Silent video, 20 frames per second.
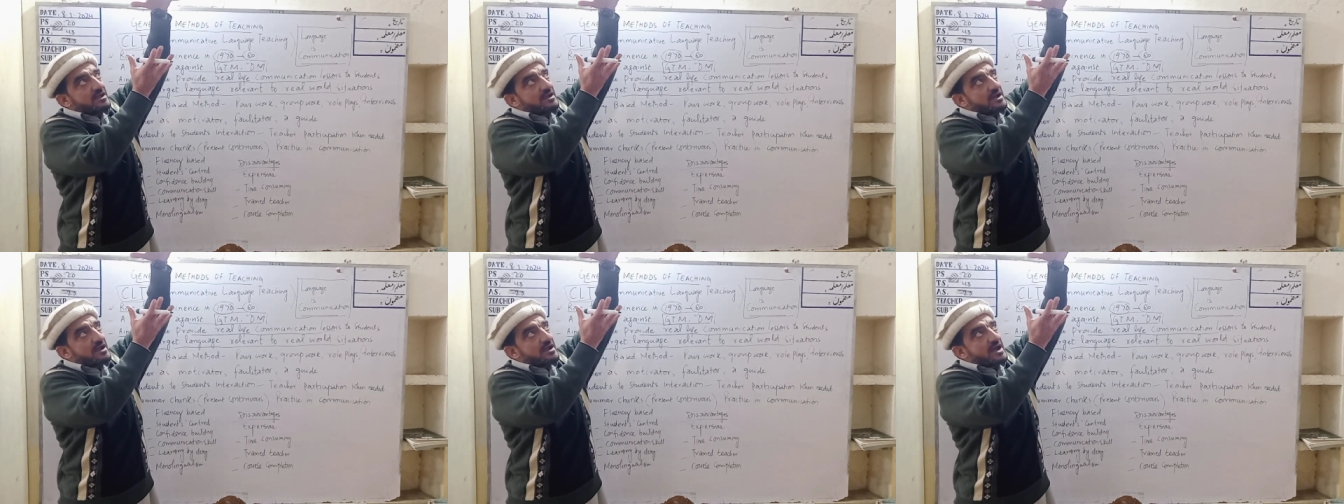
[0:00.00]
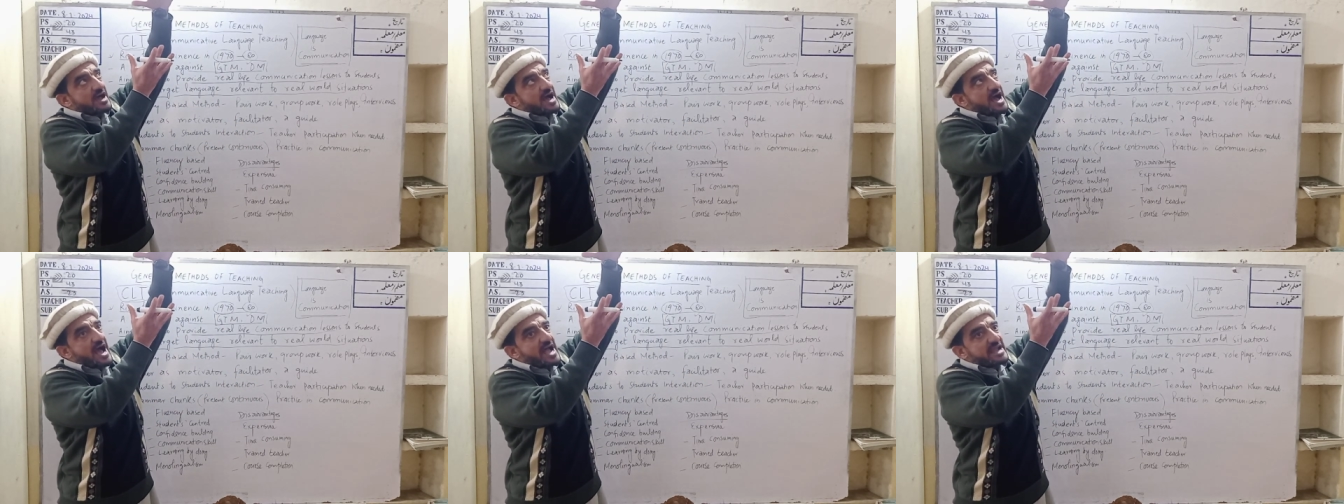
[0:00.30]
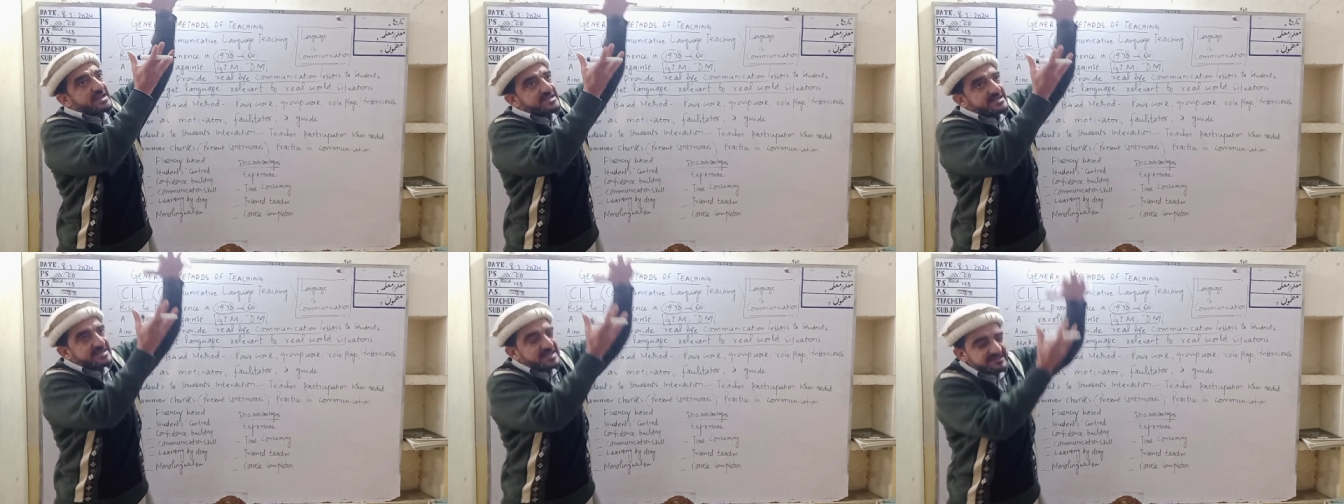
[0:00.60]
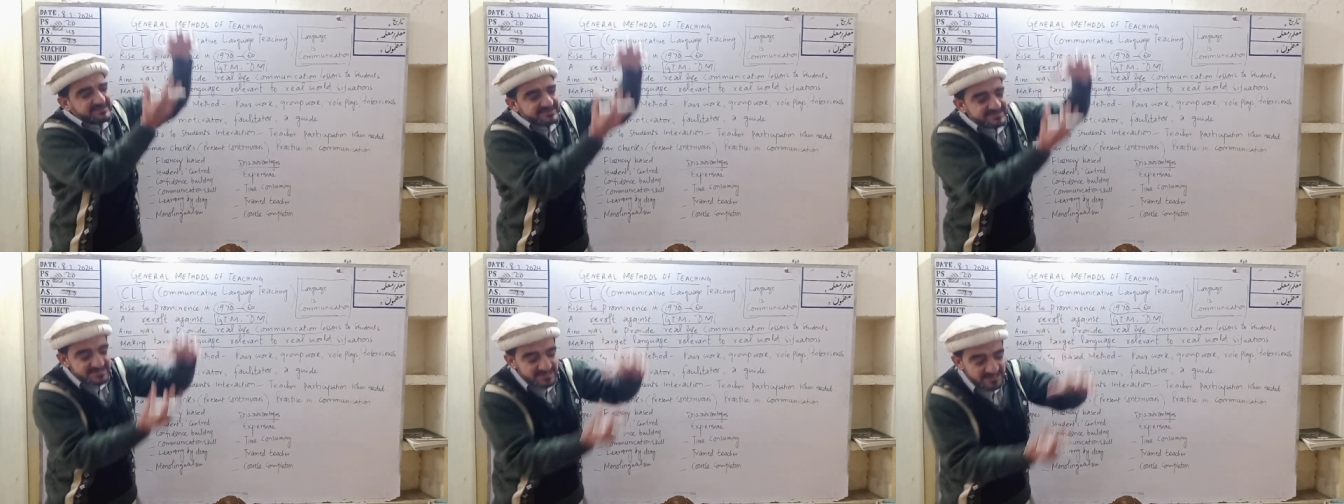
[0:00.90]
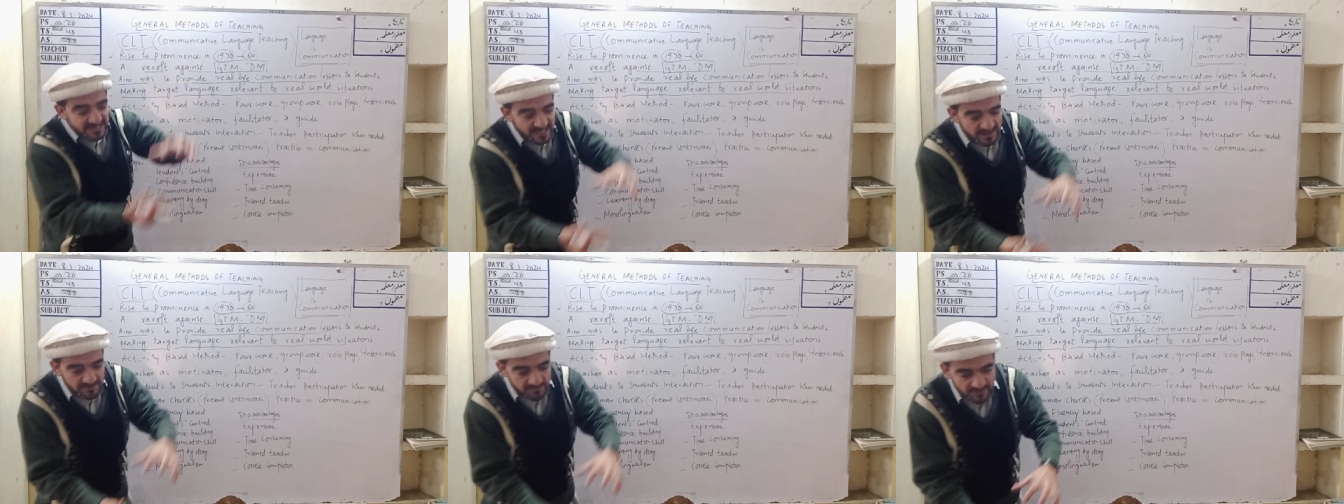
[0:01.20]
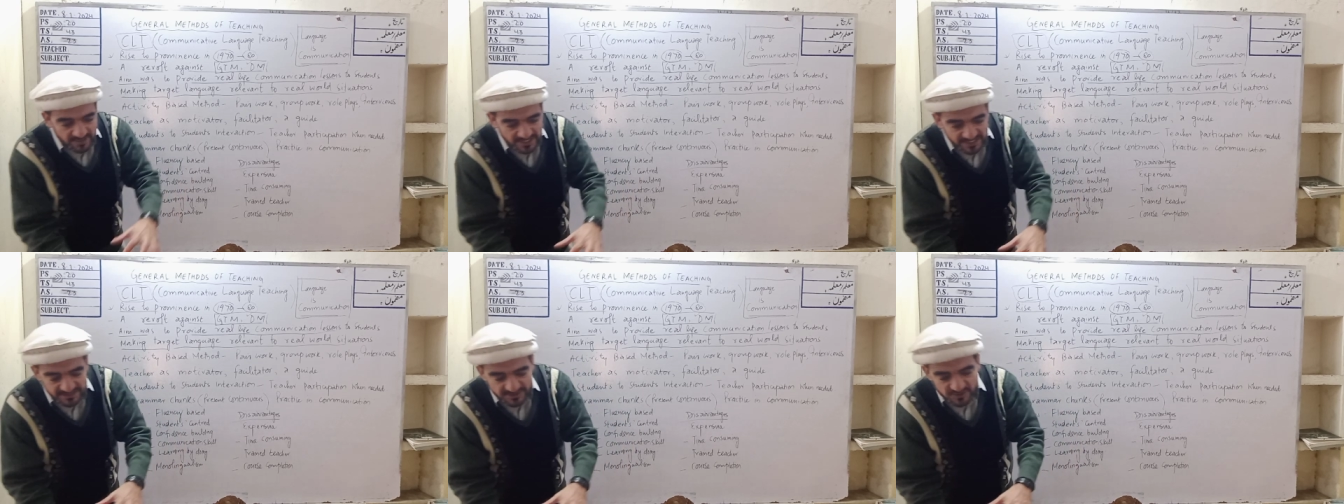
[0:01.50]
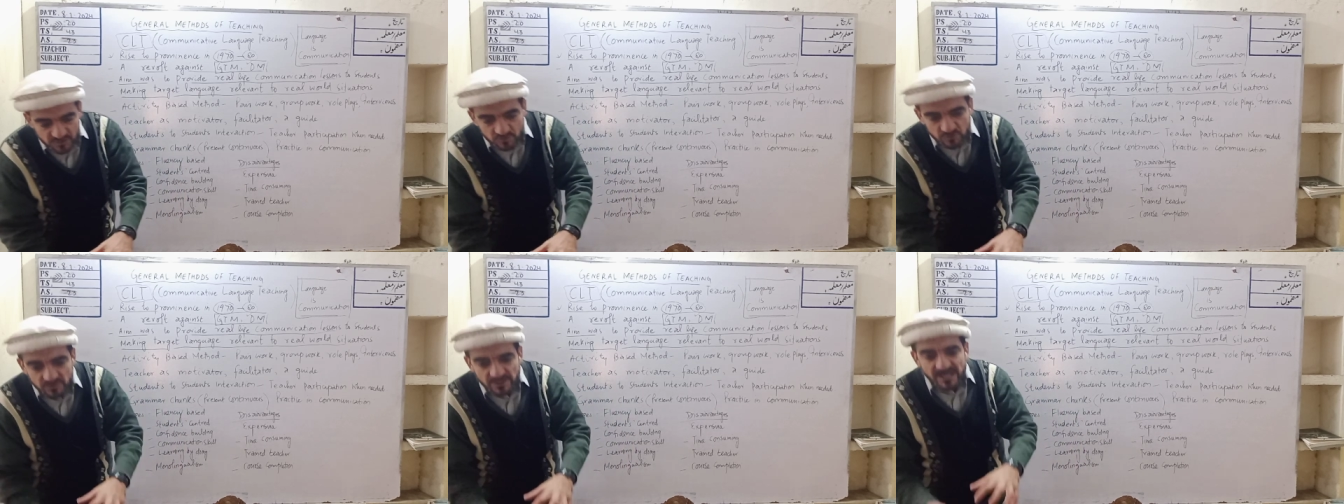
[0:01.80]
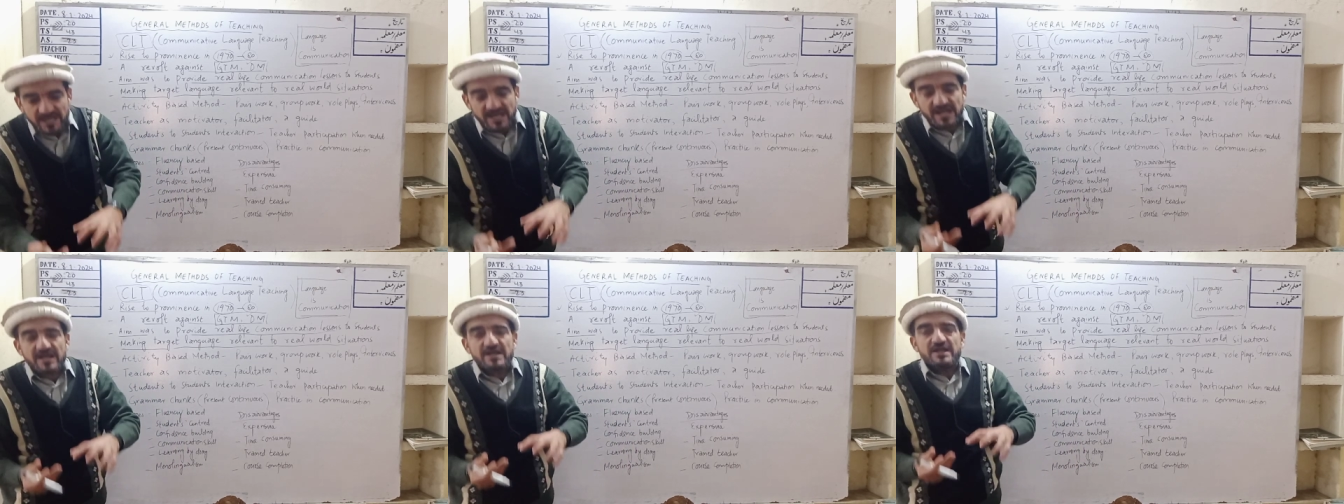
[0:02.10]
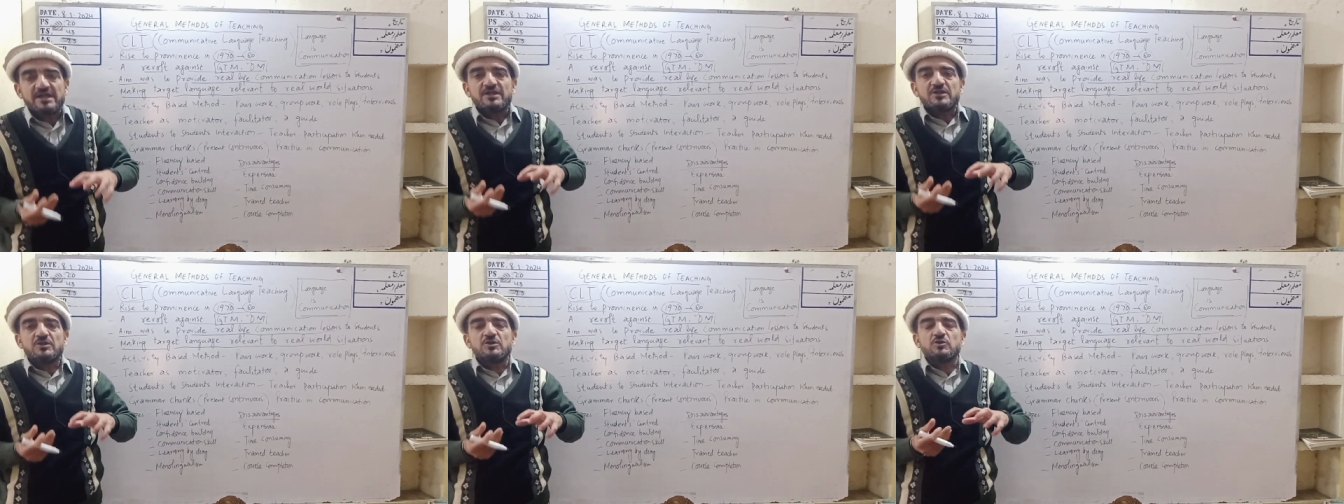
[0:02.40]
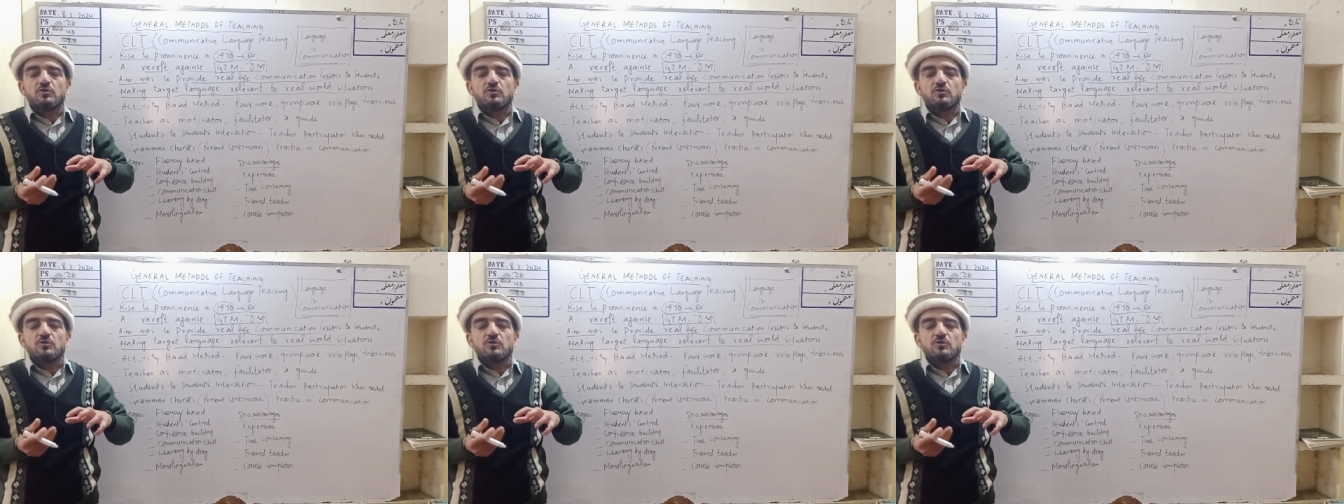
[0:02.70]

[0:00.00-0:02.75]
highest level to the